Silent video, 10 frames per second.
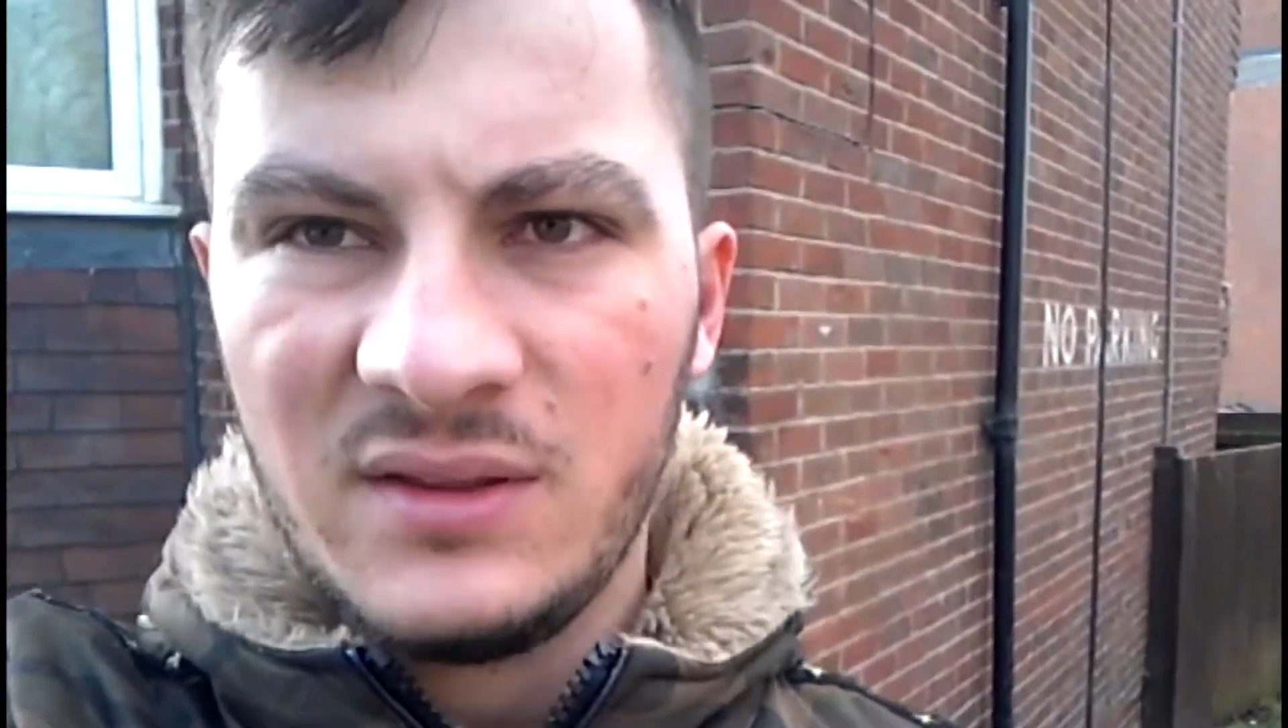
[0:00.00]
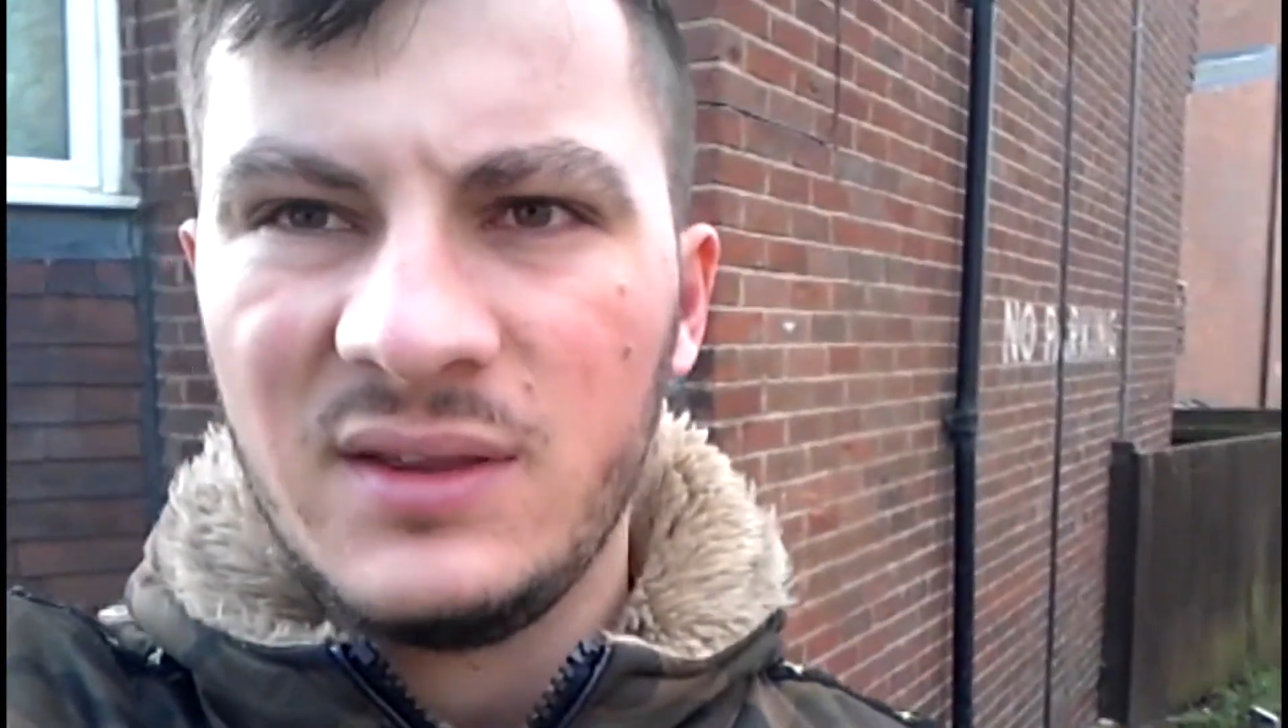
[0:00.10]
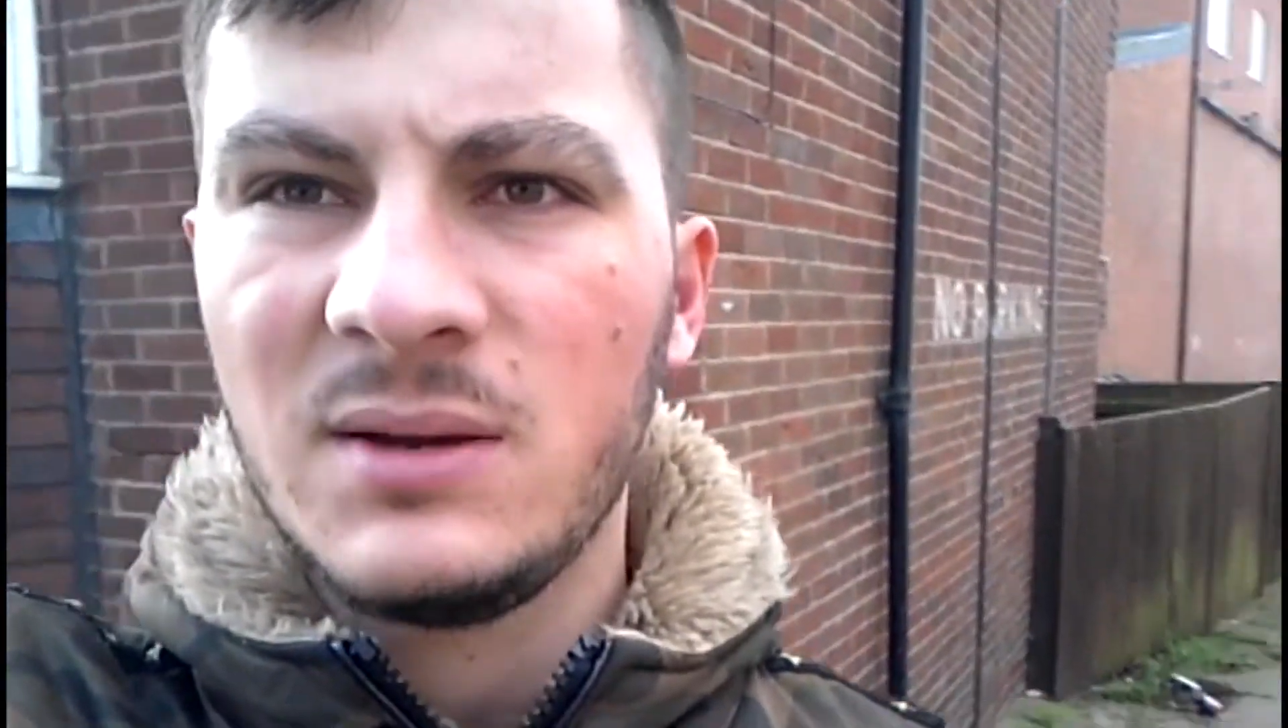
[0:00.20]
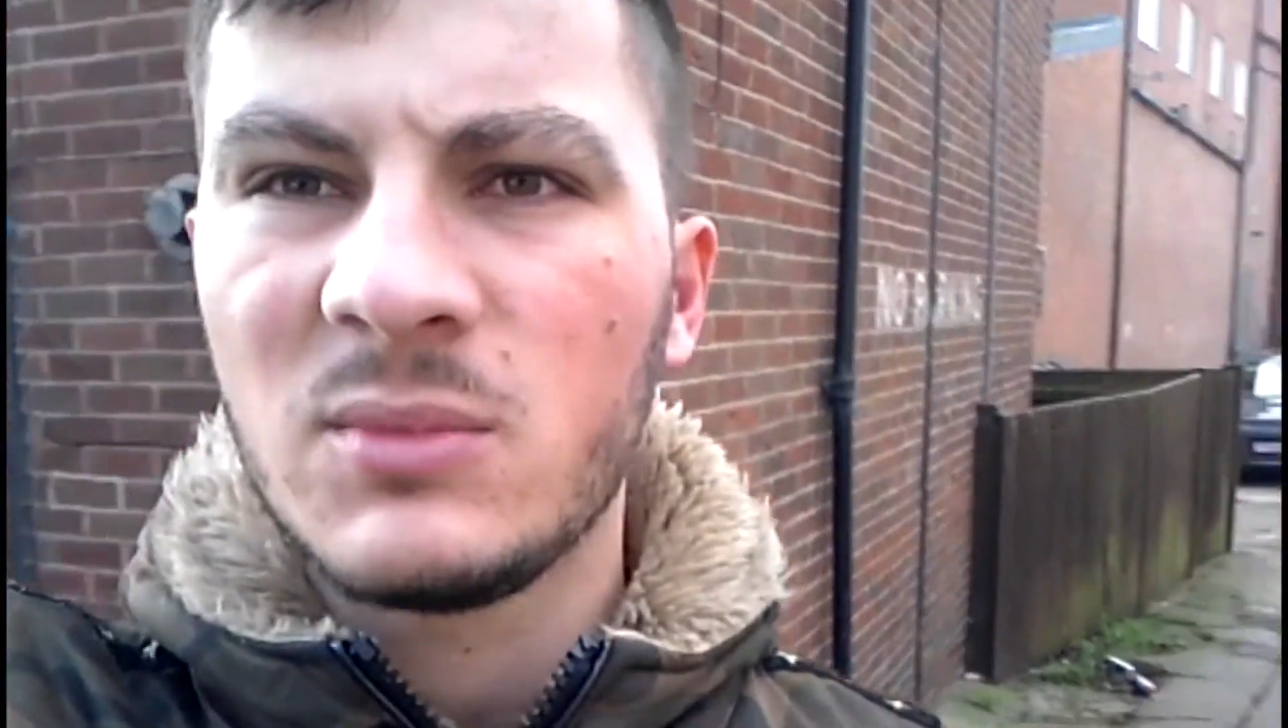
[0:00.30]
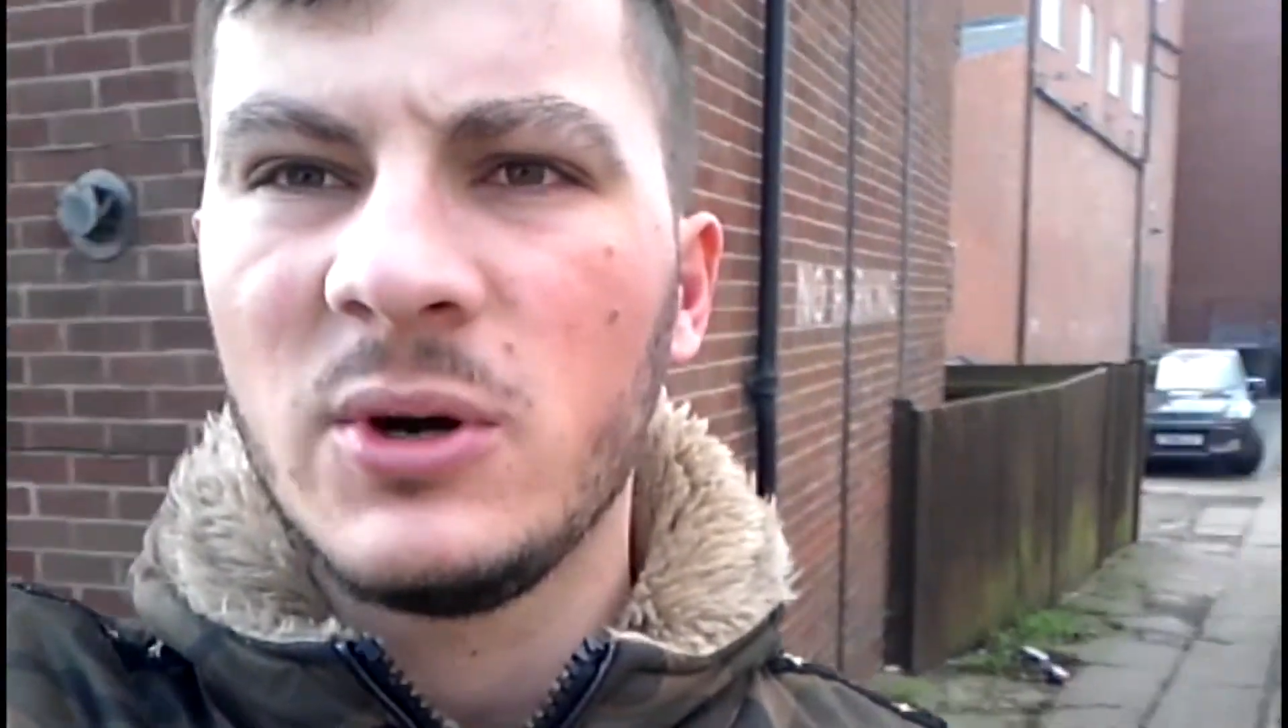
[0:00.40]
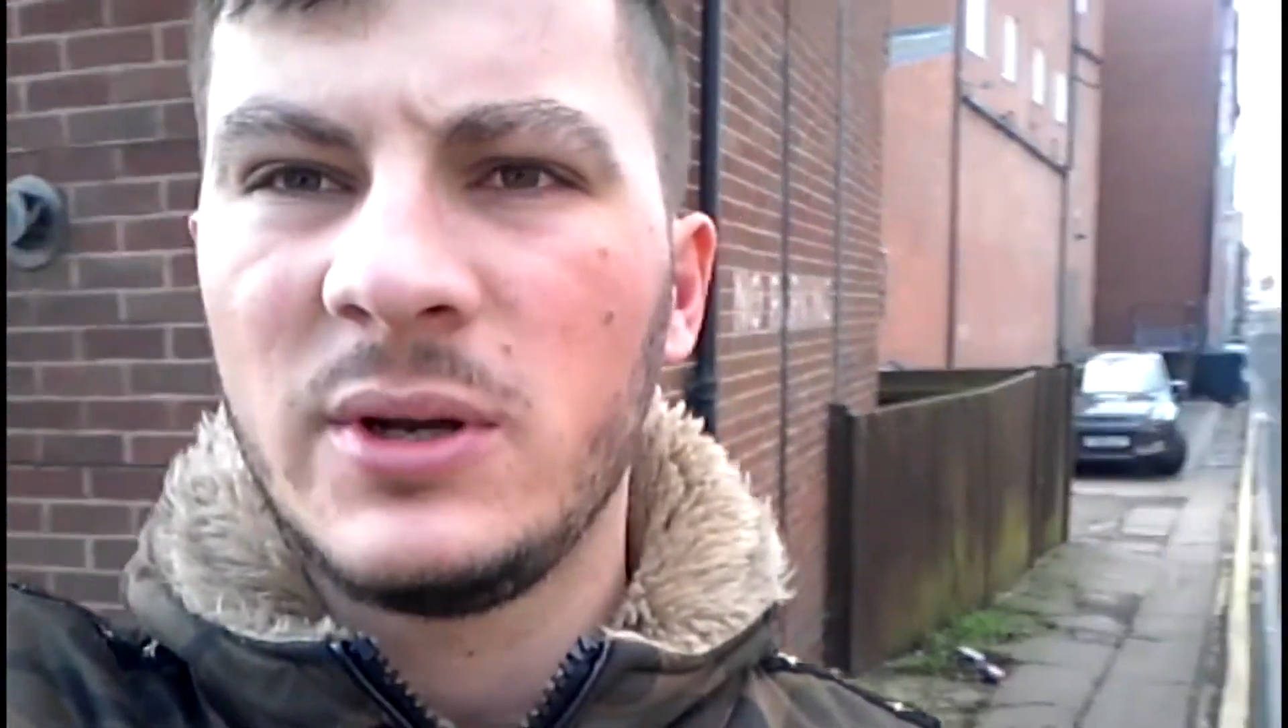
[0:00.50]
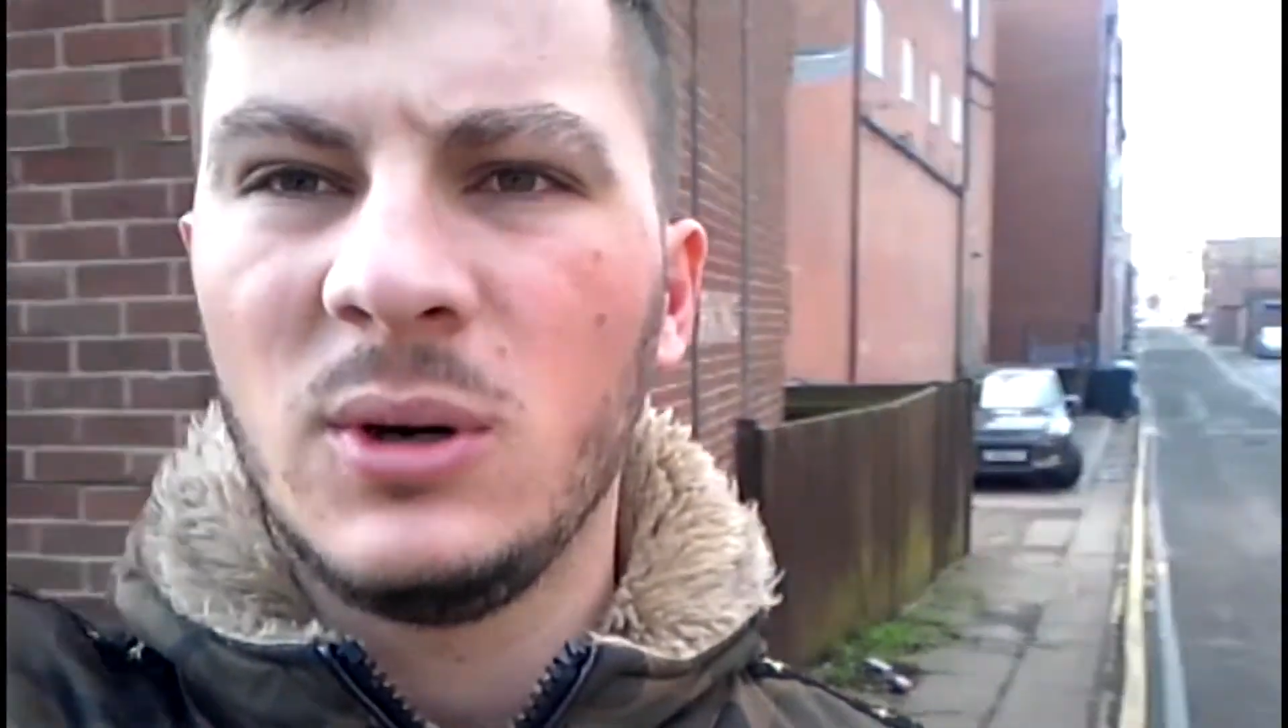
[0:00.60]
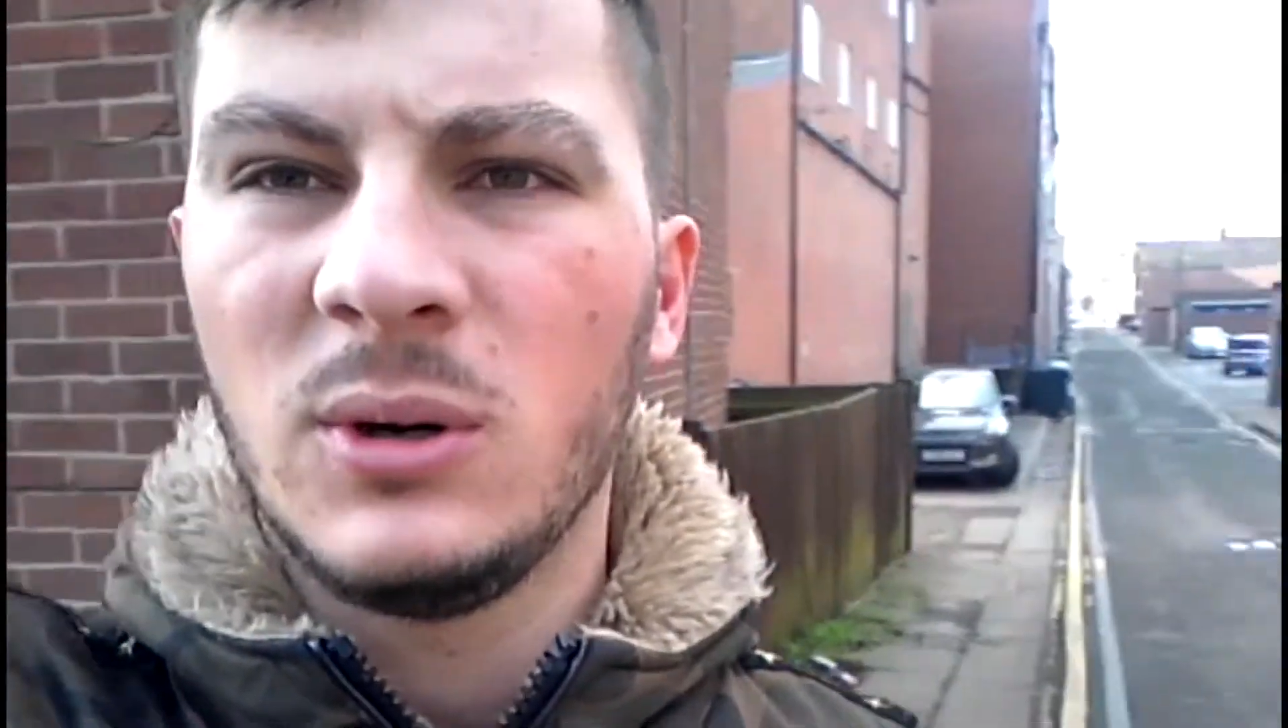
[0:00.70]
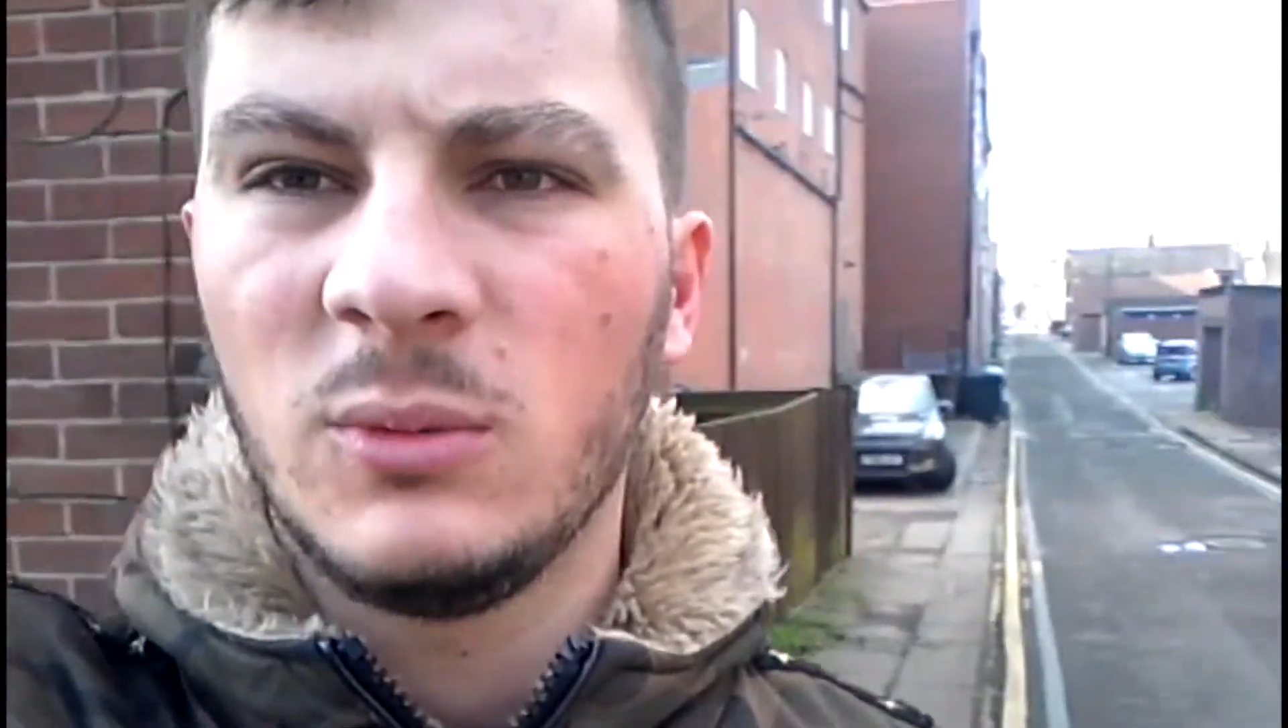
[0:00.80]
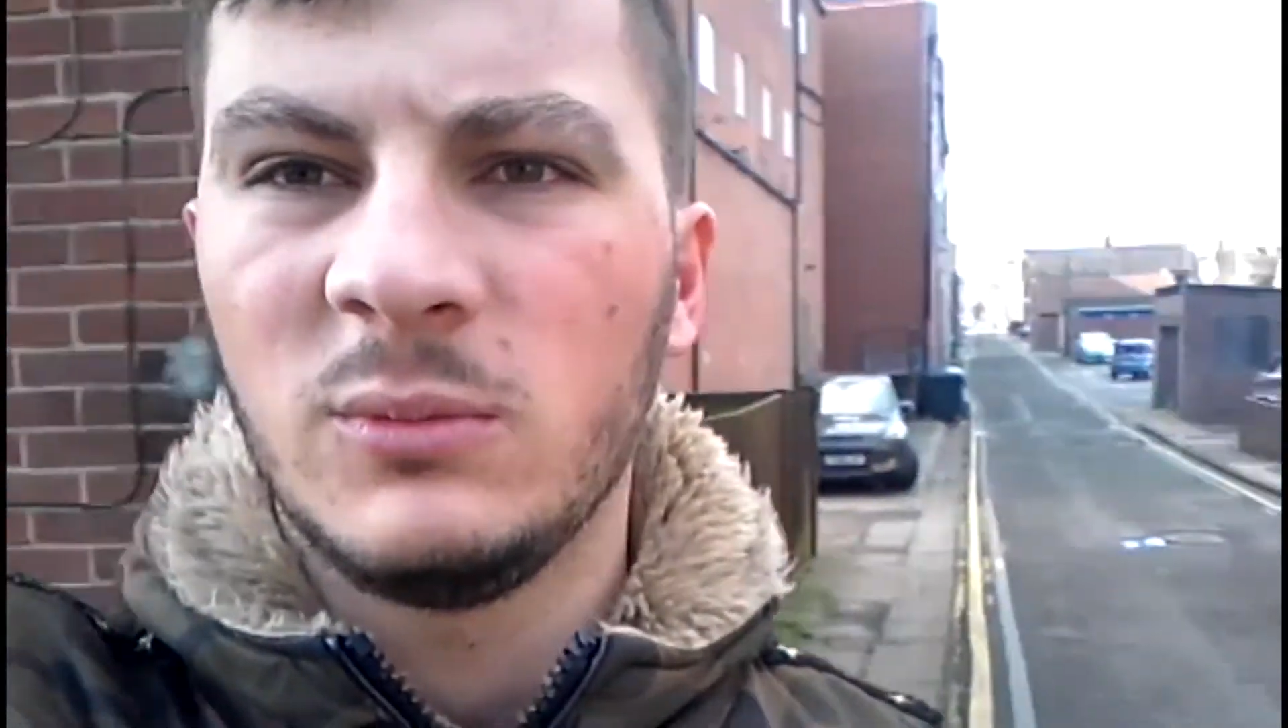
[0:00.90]
think I'm going
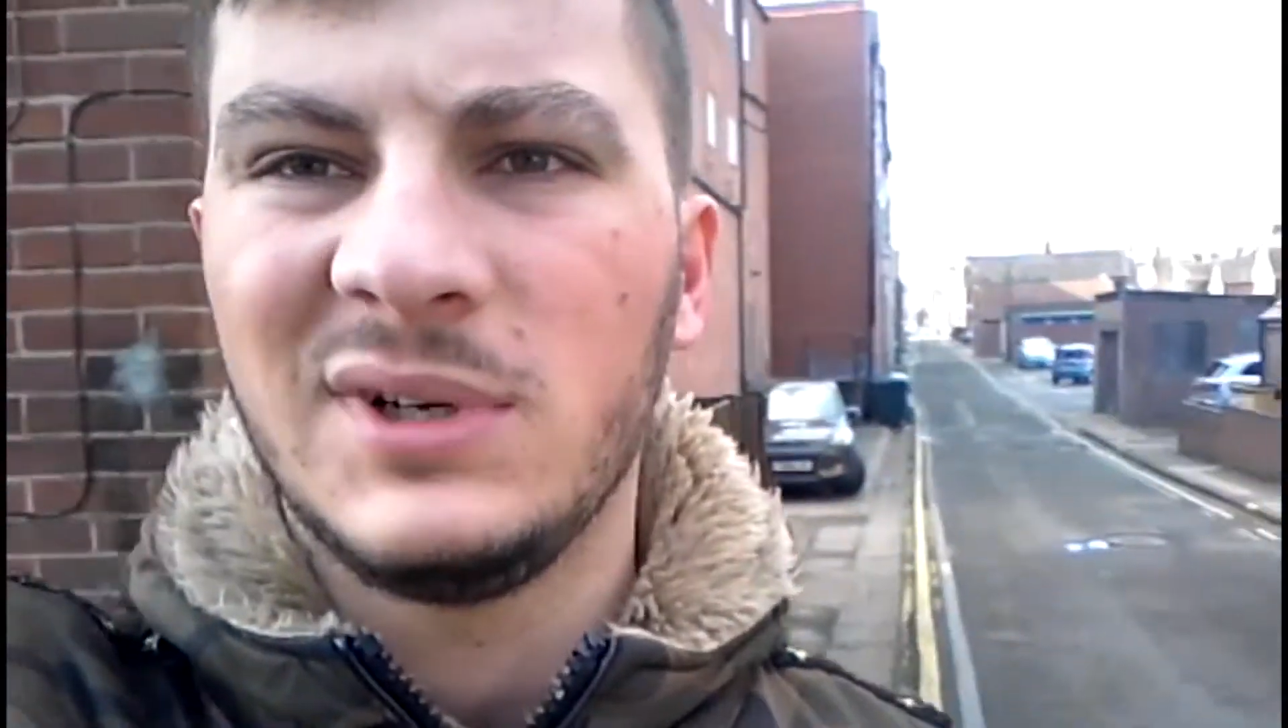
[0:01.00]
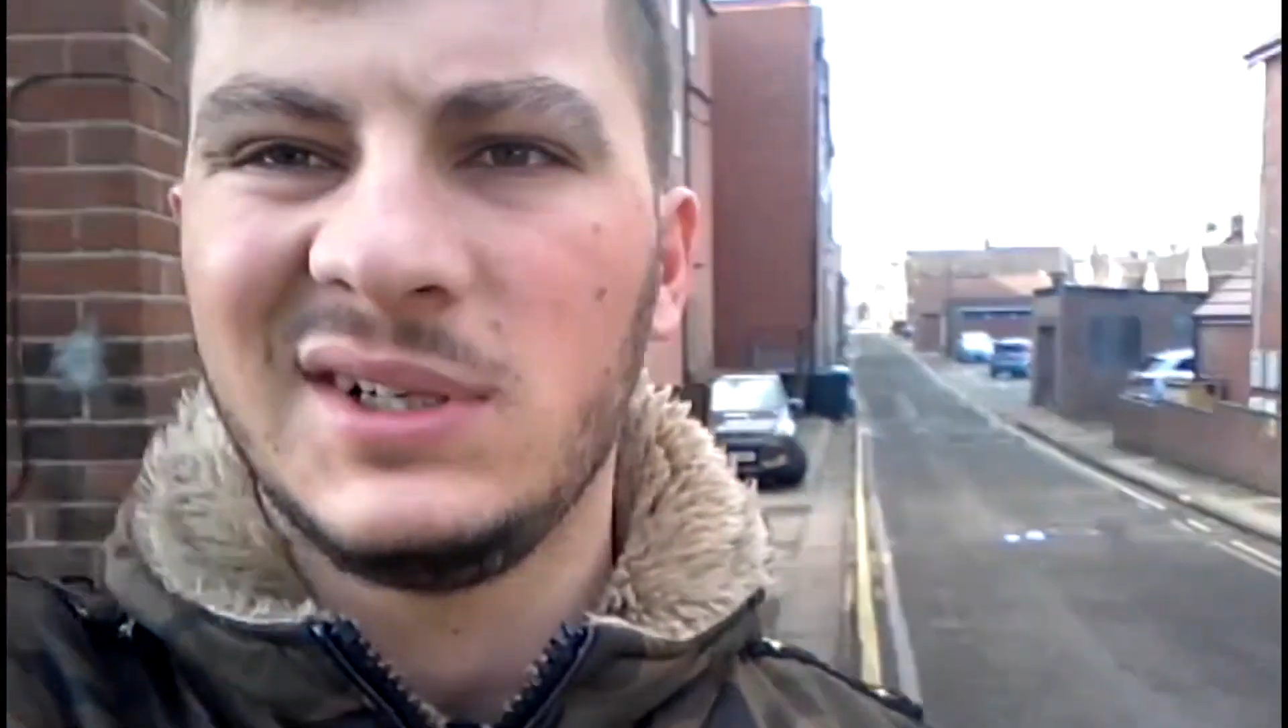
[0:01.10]
home,